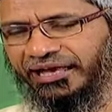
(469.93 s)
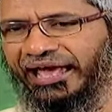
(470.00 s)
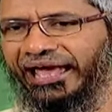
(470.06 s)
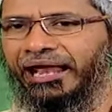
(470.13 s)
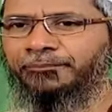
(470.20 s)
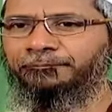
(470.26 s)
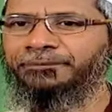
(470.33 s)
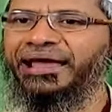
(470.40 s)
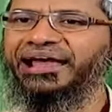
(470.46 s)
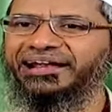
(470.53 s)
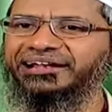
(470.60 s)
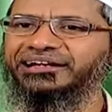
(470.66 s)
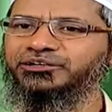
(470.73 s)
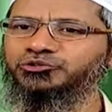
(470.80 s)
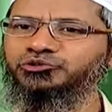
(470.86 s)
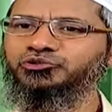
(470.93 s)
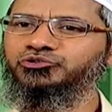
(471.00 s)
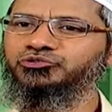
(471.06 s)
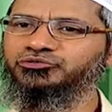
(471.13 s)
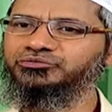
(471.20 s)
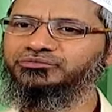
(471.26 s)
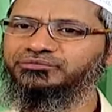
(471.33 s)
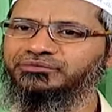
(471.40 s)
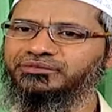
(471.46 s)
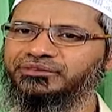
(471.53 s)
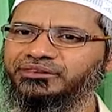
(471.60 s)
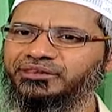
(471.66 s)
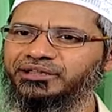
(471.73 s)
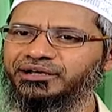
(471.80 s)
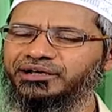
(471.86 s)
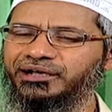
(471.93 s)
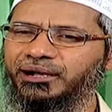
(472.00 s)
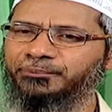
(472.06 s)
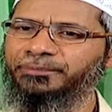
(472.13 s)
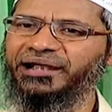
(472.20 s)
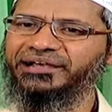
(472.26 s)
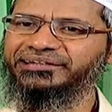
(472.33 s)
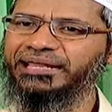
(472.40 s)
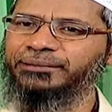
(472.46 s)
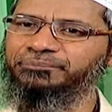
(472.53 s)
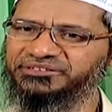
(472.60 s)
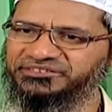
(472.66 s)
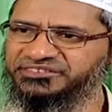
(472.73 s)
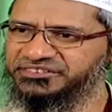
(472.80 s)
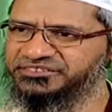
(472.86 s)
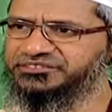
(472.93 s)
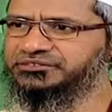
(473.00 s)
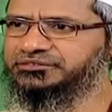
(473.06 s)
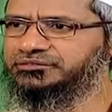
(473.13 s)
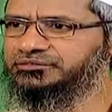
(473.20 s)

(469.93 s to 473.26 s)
and parallel do a part-time business,